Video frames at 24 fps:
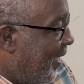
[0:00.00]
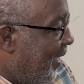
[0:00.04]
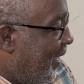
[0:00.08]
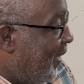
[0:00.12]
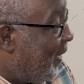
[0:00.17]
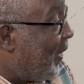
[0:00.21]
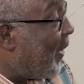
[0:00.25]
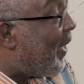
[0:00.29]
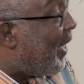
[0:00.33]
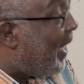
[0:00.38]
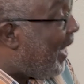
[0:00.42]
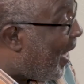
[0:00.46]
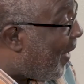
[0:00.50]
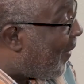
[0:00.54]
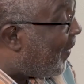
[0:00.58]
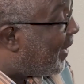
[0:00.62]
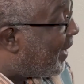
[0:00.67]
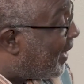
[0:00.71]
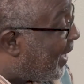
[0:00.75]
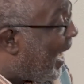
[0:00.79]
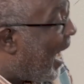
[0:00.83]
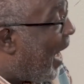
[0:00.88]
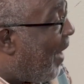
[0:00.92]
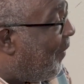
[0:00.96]
So there
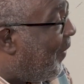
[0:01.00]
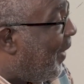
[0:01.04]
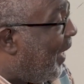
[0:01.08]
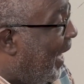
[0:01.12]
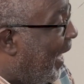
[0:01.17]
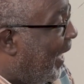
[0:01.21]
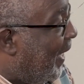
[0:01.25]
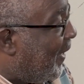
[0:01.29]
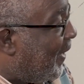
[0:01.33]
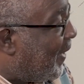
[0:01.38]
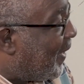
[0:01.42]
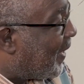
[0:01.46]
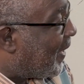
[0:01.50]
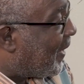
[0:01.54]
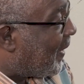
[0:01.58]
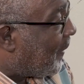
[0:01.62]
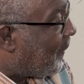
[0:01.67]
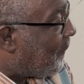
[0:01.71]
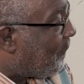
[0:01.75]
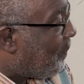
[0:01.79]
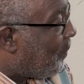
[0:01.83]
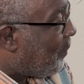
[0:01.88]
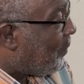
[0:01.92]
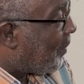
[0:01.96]
is the evidence.
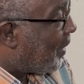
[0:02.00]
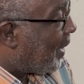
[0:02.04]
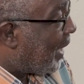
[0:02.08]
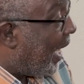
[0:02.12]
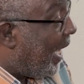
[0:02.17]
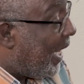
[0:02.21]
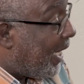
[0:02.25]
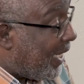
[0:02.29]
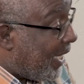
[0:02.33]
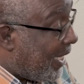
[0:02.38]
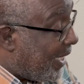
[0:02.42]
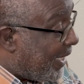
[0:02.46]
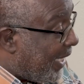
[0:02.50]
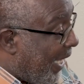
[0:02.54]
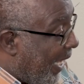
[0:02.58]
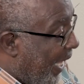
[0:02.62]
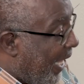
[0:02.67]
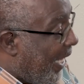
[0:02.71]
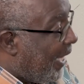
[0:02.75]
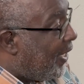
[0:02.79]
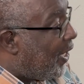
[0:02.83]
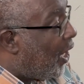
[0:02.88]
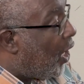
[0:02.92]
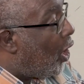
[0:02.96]
It is
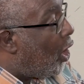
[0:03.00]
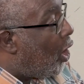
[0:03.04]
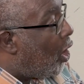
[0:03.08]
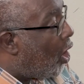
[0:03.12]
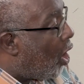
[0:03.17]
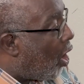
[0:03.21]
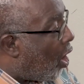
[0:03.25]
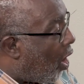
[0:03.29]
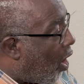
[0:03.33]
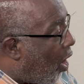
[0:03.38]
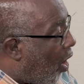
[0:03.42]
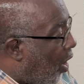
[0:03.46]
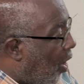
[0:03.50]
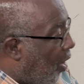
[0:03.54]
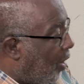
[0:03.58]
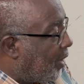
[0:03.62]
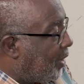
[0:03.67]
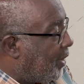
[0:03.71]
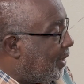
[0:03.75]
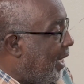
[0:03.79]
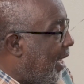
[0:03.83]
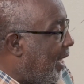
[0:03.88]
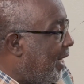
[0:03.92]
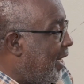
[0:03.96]
in the law
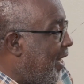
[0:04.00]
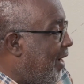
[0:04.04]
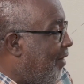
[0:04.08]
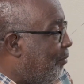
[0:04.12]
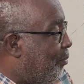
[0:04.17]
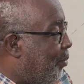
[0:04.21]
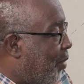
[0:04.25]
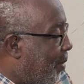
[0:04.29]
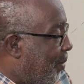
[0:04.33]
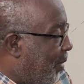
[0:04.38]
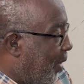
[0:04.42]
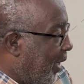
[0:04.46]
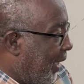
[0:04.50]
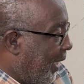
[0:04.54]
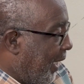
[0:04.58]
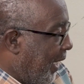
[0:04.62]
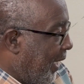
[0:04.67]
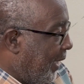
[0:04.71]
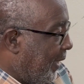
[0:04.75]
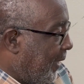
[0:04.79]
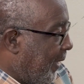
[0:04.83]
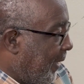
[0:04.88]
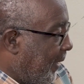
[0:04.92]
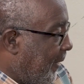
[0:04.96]
that they're
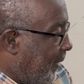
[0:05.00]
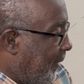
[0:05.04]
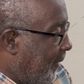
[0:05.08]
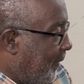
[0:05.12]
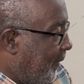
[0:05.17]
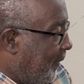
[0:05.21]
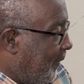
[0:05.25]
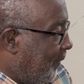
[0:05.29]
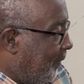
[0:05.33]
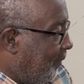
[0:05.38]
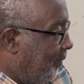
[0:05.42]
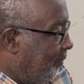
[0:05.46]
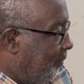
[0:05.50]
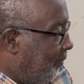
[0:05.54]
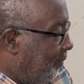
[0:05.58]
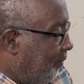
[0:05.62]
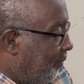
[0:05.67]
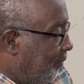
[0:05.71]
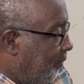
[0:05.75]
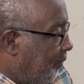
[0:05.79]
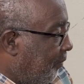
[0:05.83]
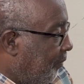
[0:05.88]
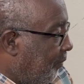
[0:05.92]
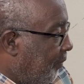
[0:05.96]
promulgated.
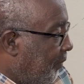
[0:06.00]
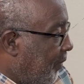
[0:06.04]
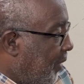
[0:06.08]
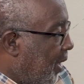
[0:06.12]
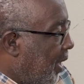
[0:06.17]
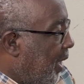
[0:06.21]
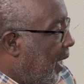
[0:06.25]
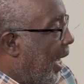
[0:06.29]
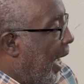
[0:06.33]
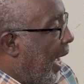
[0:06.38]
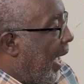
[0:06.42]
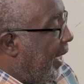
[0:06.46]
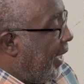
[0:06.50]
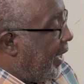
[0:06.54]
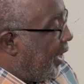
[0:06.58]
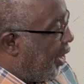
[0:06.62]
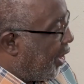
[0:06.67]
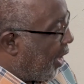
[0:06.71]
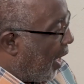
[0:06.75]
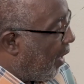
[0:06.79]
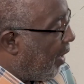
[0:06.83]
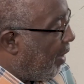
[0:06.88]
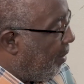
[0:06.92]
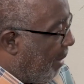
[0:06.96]
And
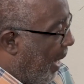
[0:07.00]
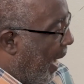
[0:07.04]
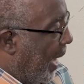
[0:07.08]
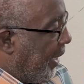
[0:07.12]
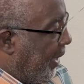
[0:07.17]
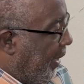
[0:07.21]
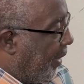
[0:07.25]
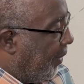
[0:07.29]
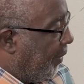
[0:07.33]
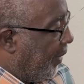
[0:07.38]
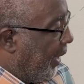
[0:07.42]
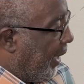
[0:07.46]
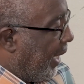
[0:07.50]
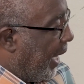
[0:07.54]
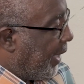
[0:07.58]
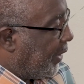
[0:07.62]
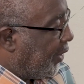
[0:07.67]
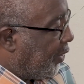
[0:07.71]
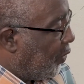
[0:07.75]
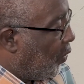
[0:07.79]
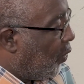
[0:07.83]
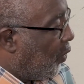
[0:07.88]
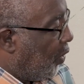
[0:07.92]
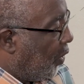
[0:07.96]
gerrymandering,
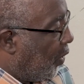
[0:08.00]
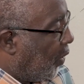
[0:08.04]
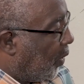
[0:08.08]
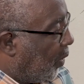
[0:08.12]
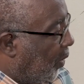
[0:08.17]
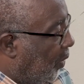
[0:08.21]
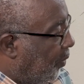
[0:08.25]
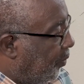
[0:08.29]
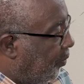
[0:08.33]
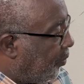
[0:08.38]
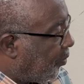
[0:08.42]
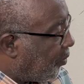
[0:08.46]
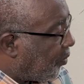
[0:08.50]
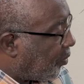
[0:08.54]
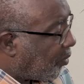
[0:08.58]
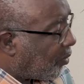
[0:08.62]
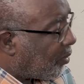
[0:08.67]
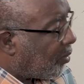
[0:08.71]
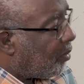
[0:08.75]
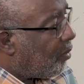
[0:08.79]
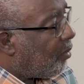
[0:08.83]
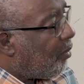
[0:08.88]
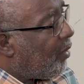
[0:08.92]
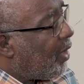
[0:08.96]
as you know,
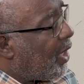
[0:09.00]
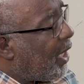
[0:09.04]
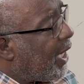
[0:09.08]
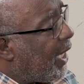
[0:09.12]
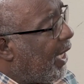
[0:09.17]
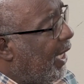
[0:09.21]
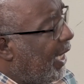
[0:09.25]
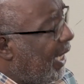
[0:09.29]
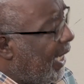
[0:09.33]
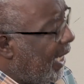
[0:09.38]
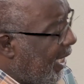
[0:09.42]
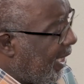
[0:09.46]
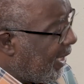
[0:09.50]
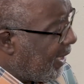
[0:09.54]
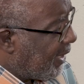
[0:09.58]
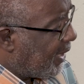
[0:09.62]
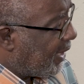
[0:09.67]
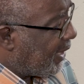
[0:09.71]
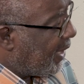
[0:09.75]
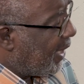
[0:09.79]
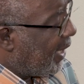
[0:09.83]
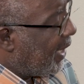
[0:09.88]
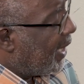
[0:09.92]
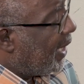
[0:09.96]

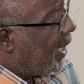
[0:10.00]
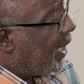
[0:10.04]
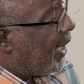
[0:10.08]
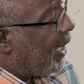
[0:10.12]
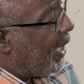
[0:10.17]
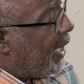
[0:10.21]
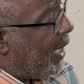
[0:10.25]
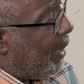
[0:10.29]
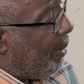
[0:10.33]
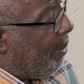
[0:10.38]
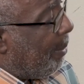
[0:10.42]
is the